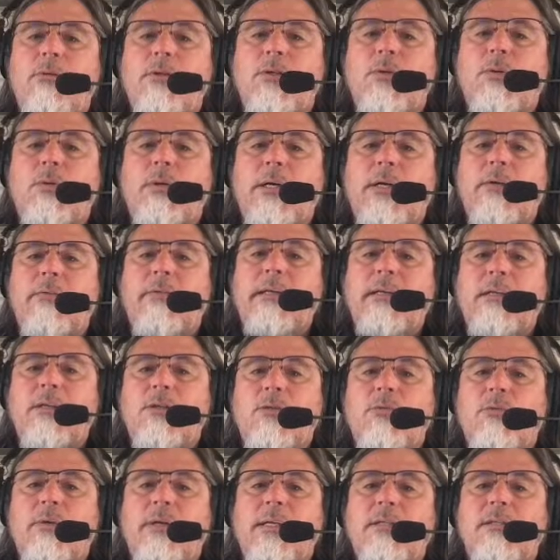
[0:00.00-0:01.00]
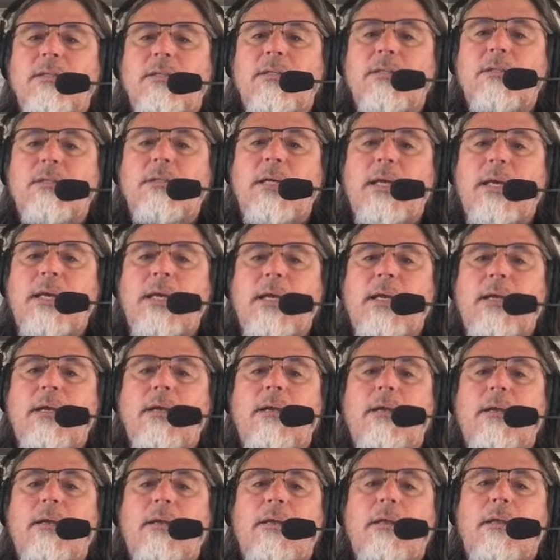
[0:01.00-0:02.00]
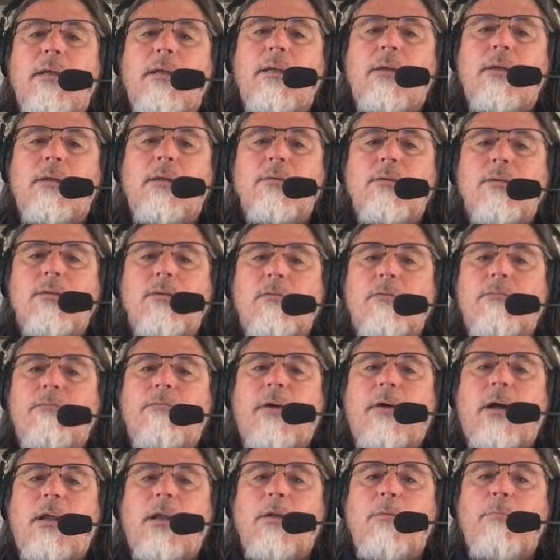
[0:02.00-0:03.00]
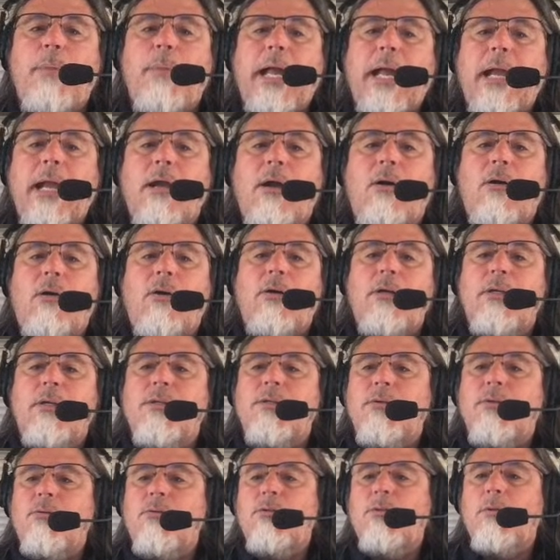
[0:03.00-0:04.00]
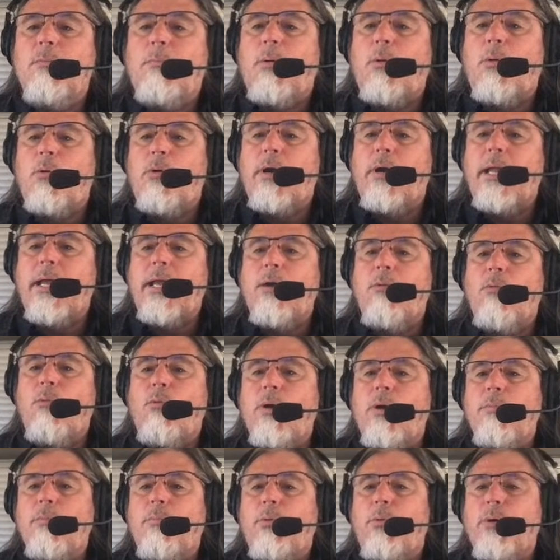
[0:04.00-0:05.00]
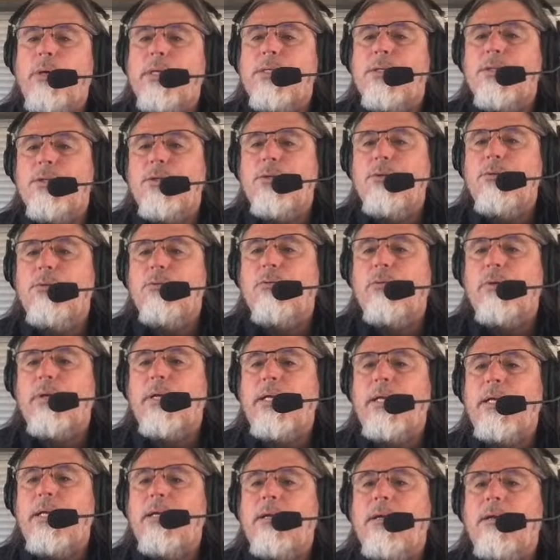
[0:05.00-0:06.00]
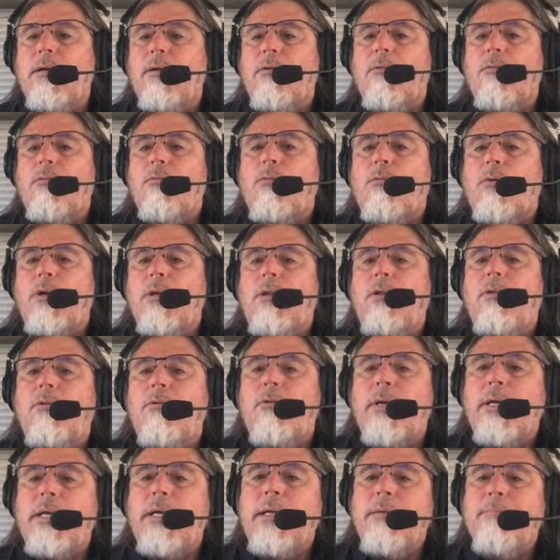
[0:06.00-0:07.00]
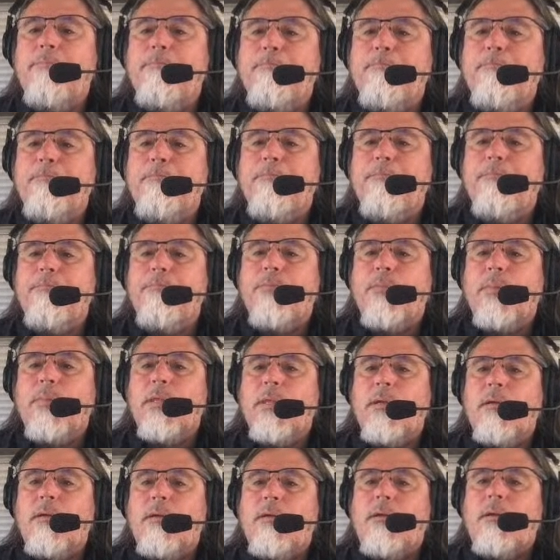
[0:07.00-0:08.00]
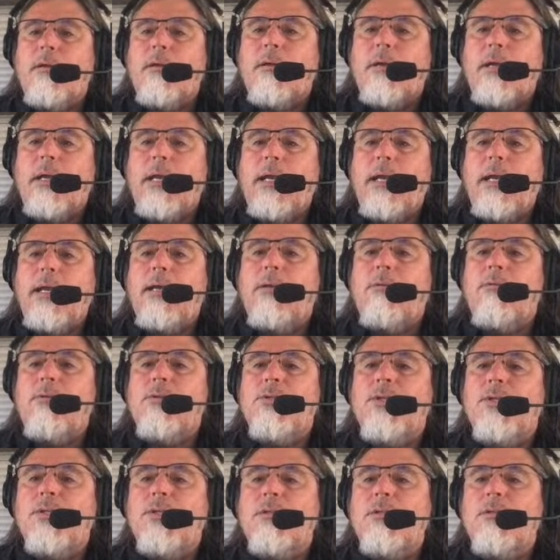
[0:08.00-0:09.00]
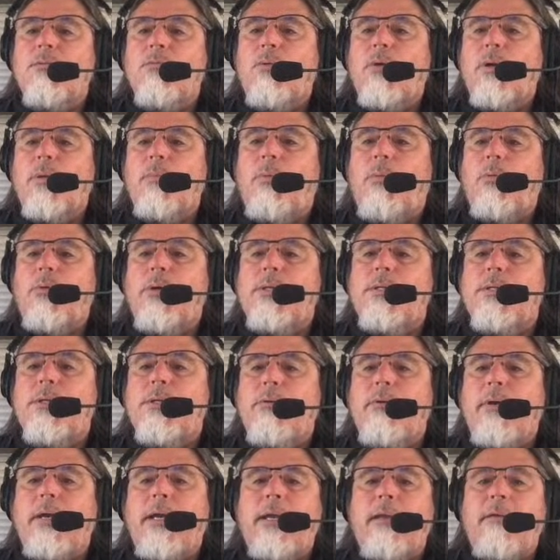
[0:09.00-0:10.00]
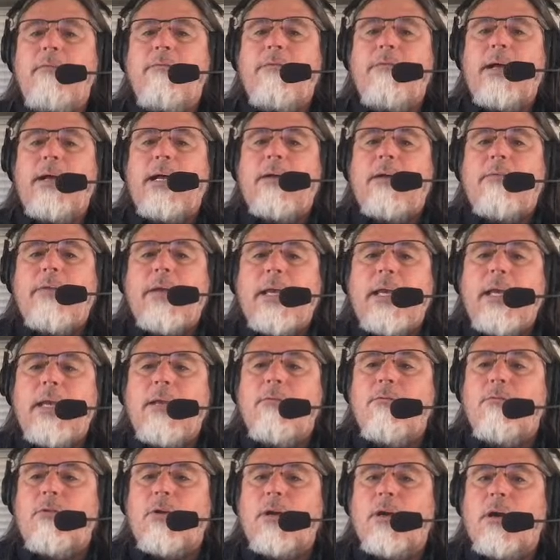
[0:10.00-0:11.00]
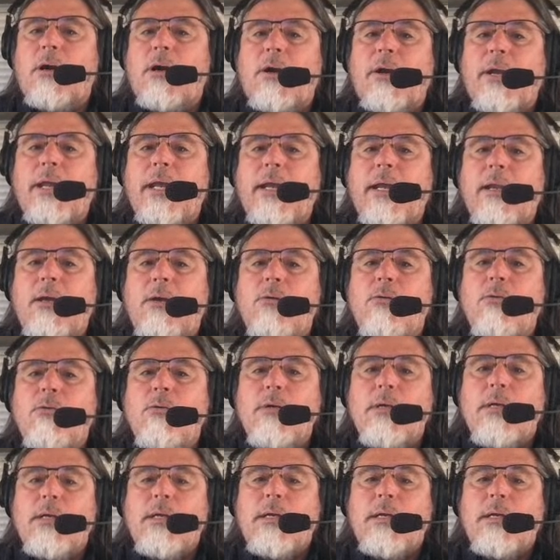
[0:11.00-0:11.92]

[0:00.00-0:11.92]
the 12 and the 26 day. So falling back onto support at 1.2313 and resistance 1.2858 for Cardano.